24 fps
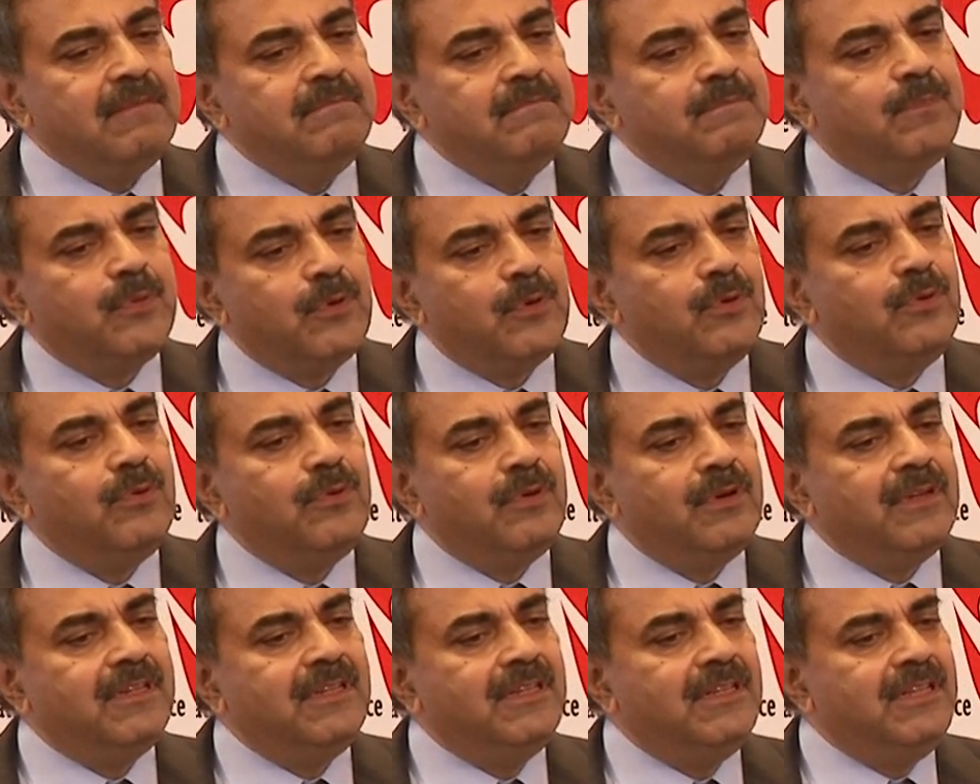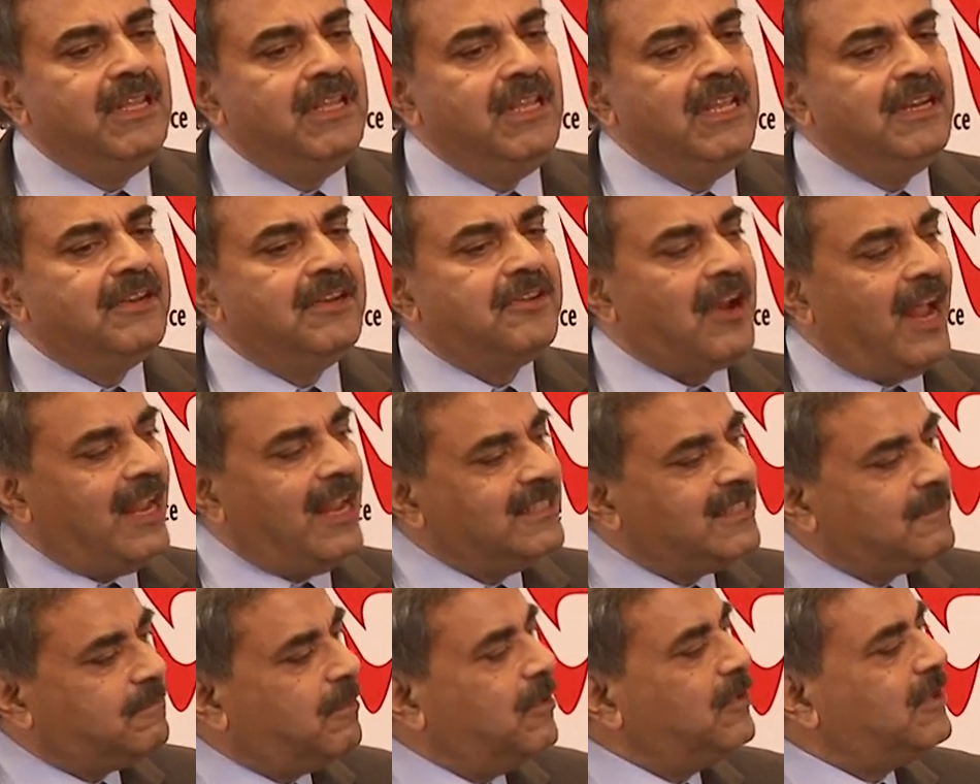improved the
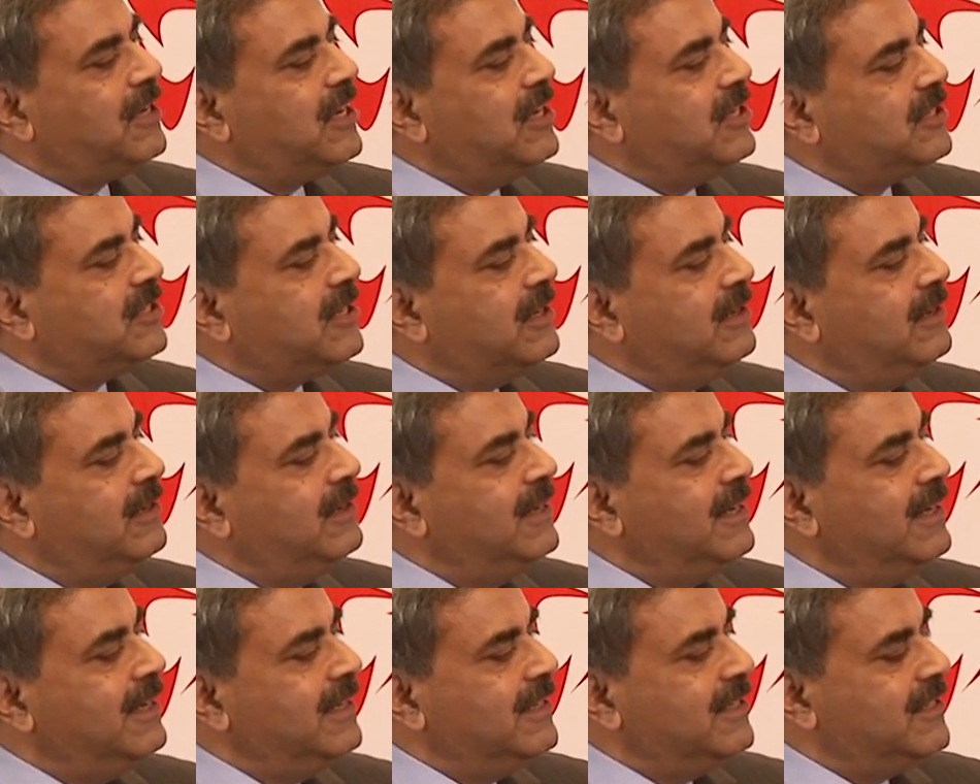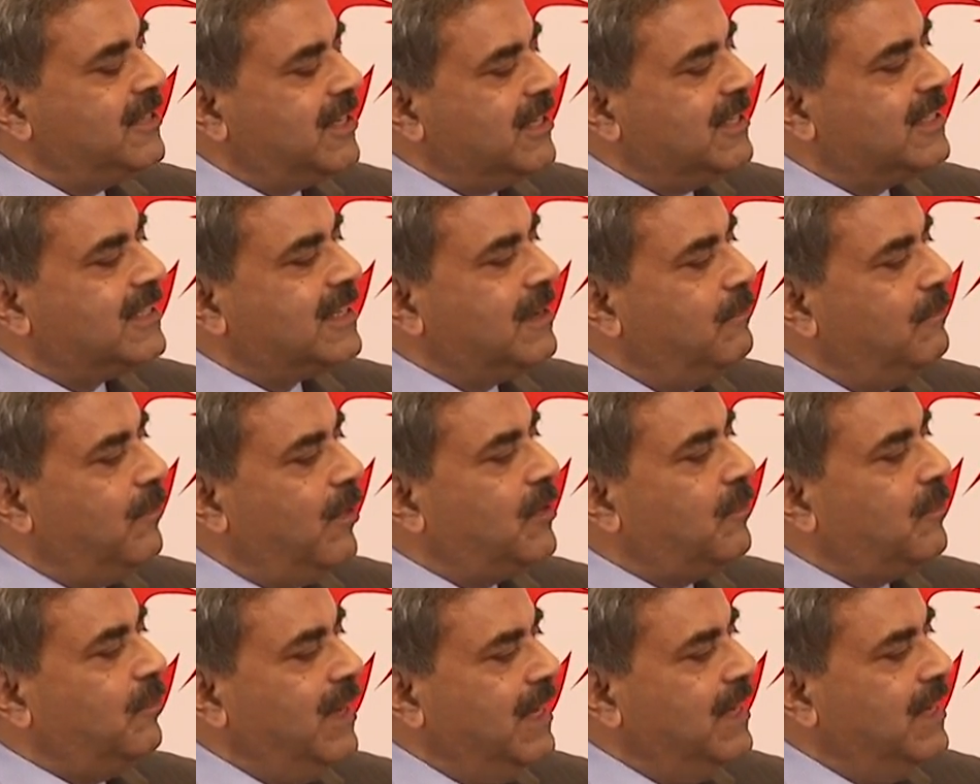transportation system
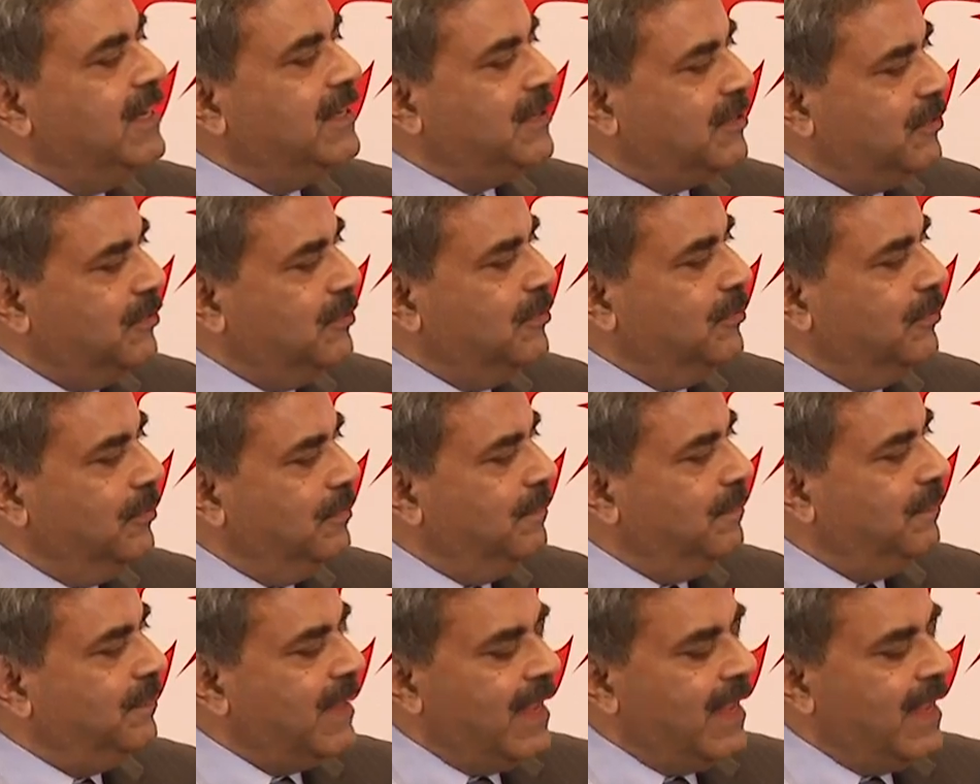what we need to do.